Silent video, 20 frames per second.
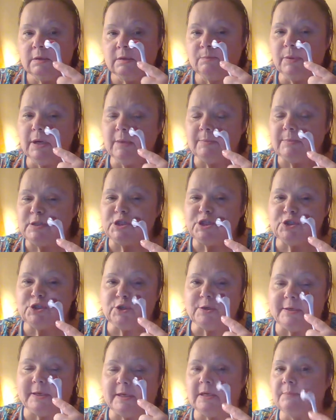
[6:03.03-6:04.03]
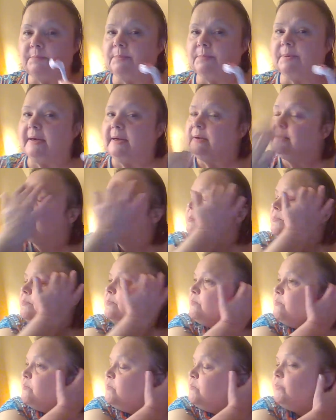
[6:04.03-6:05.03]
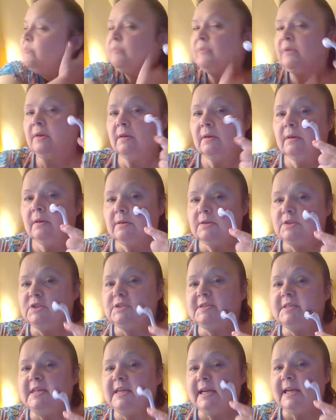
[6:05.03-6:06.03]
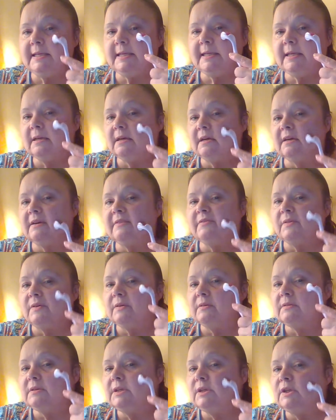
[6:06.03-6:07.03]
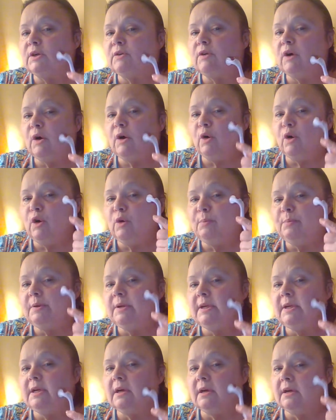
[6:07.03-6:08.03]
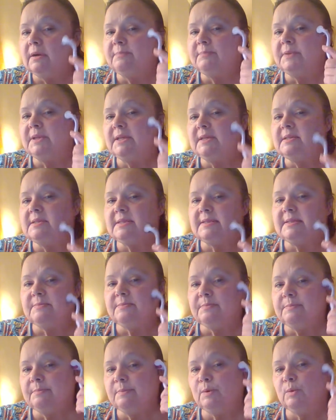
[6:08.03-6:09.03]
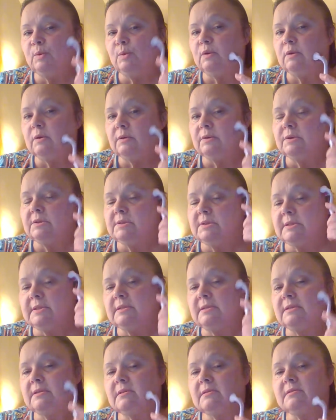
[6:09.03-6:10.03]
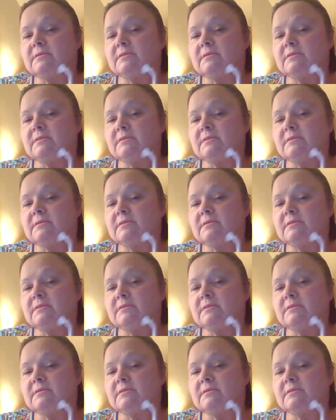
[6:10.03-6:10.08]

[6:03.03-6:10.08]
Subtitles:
Probably shouldn't, but it's just the idea of, you know, opening up these pores